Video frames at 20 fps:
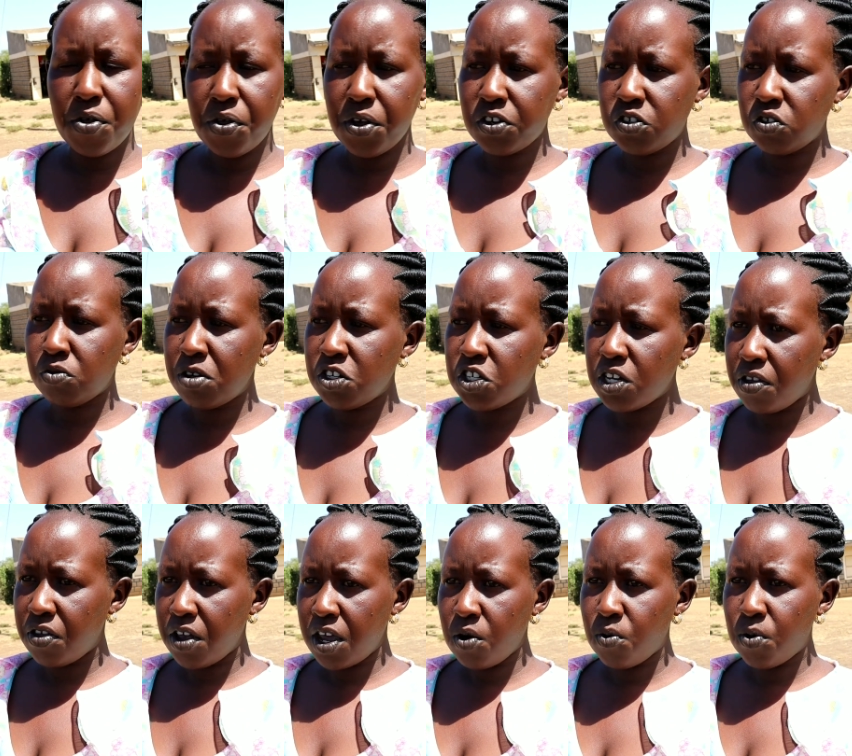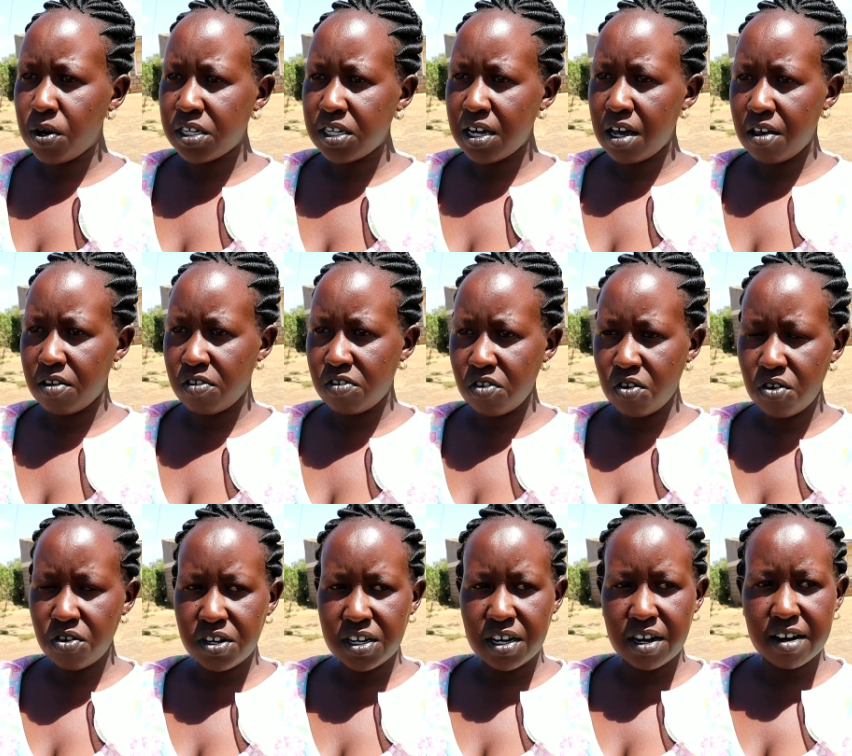with it to measure the equator at
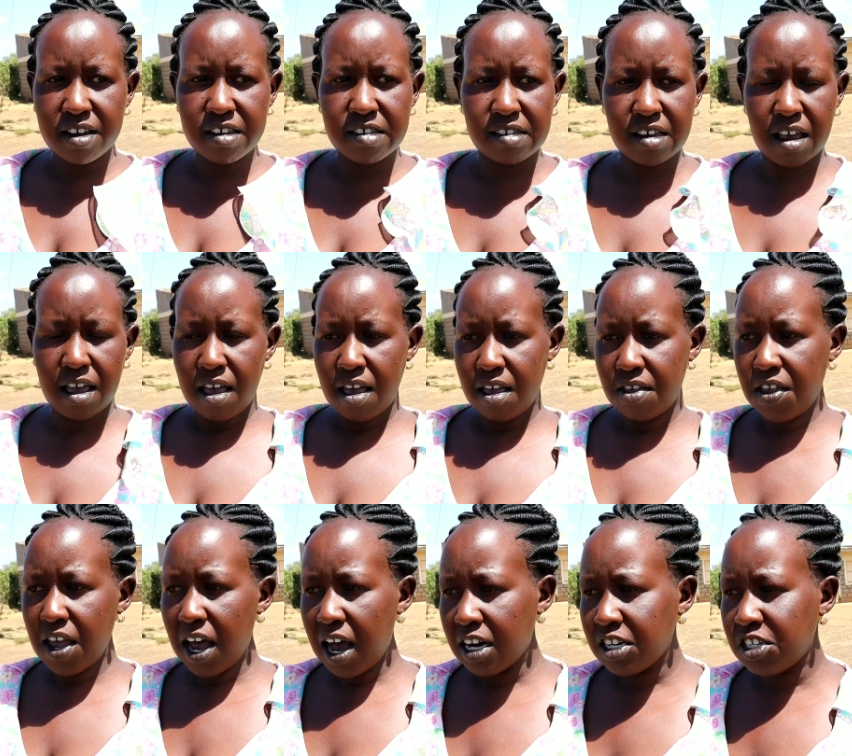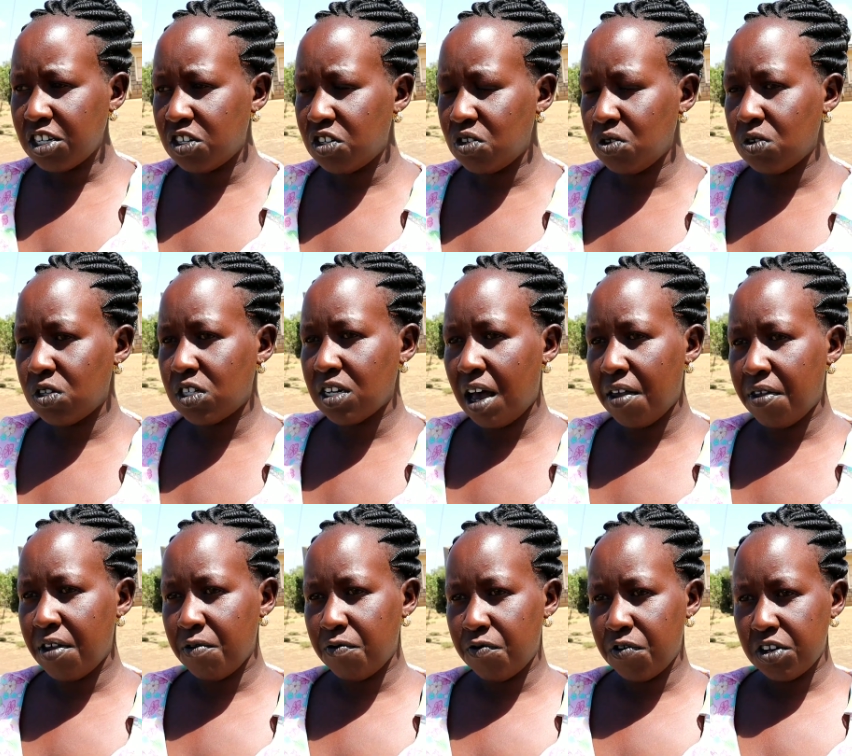zero degrees, the altitude
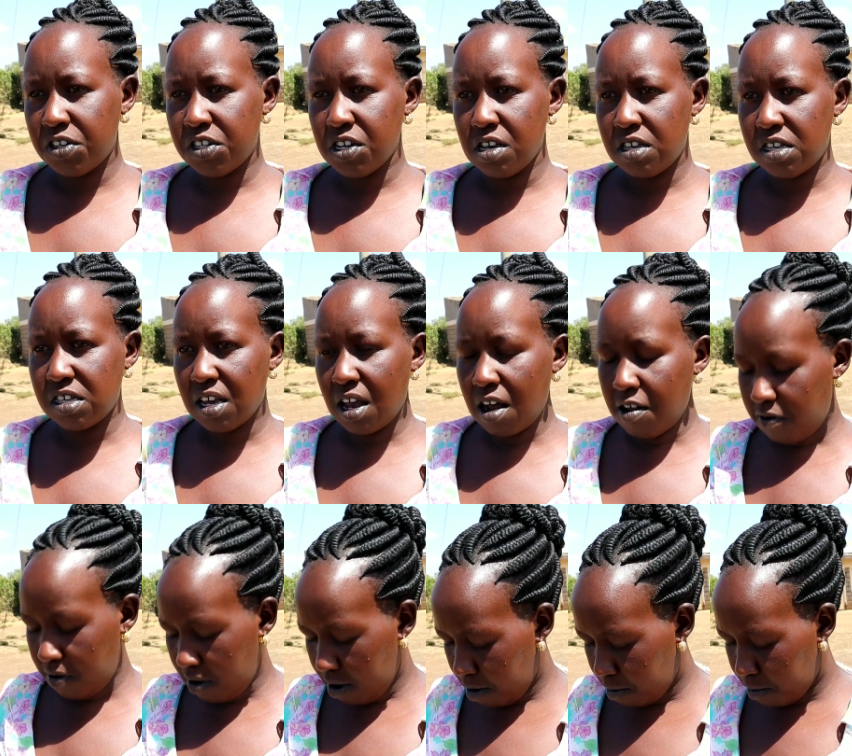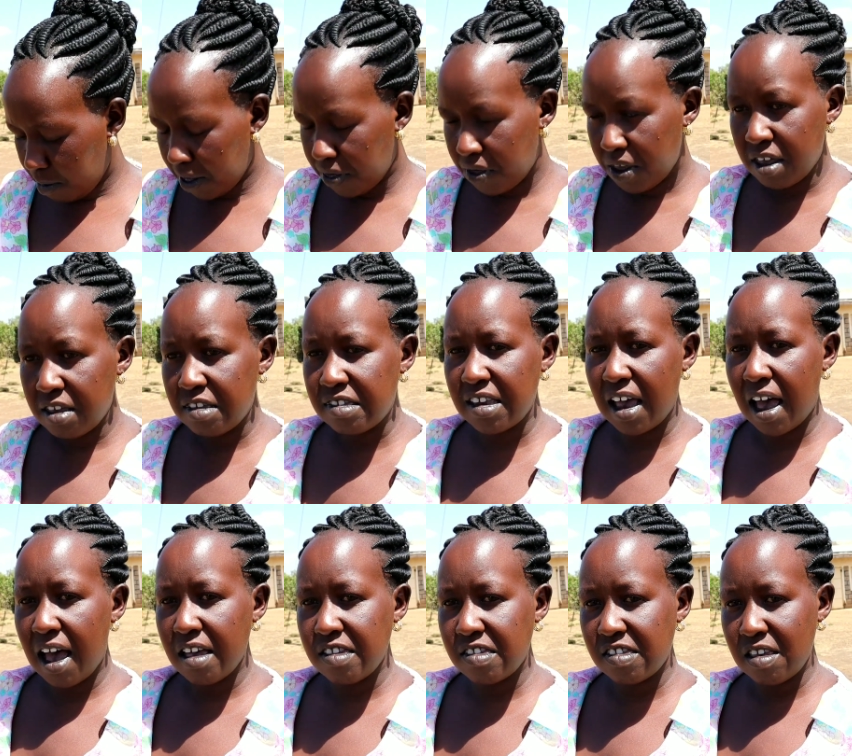and the feet itself. But these
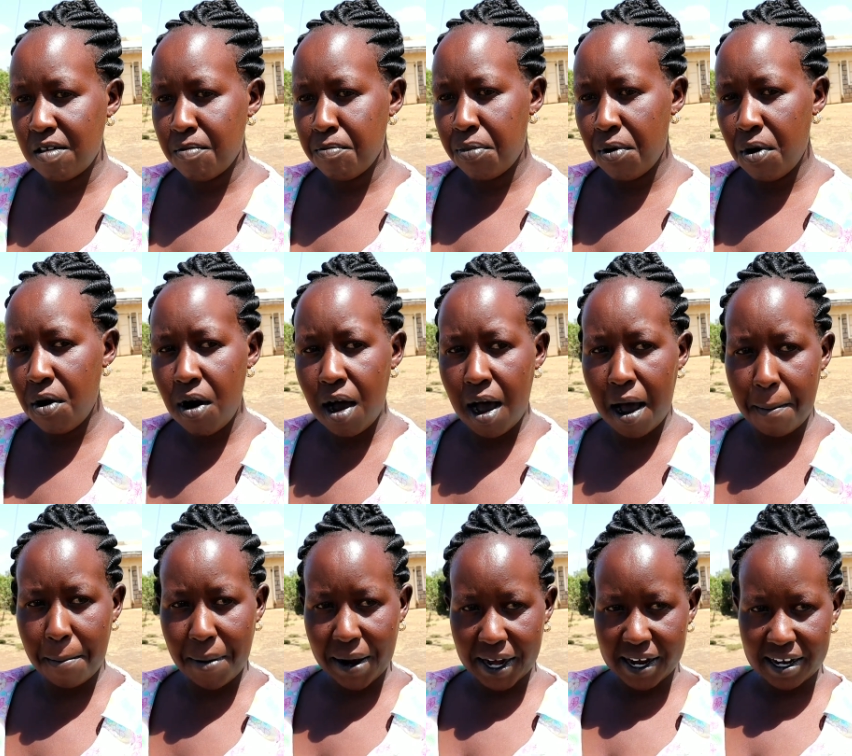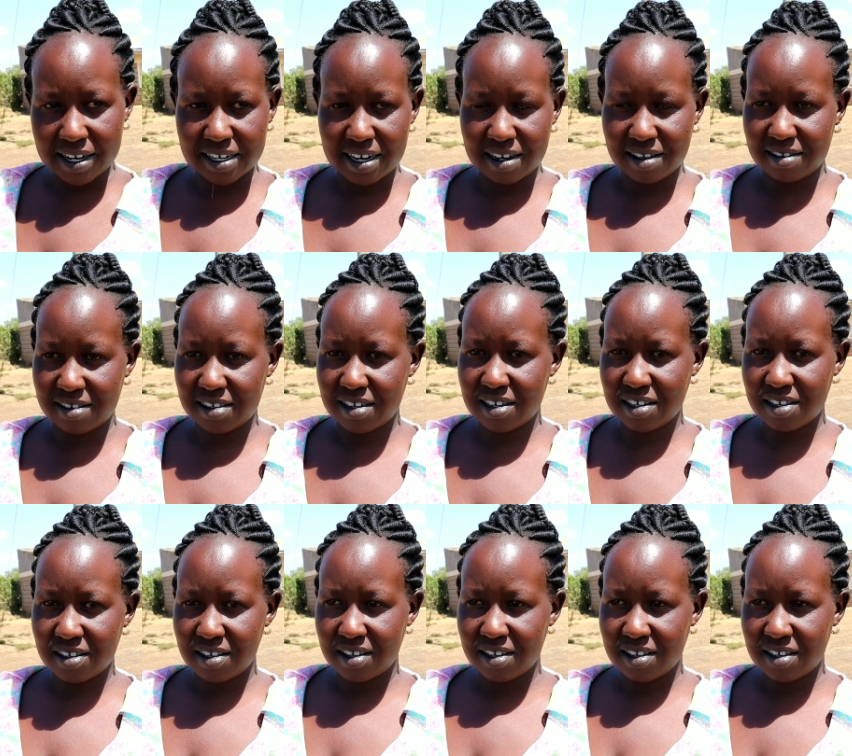are simple apparatus.